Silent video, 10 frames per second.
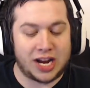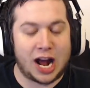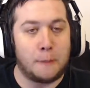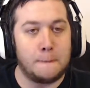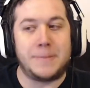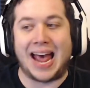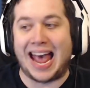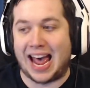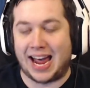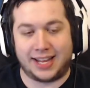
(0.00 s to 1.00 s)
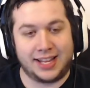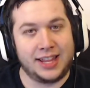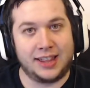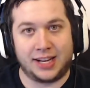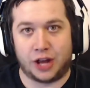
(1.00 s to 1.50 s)
how bad
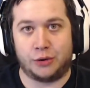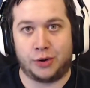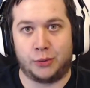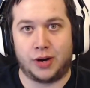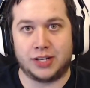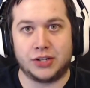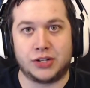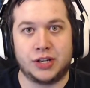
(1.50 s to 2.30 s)
the other one was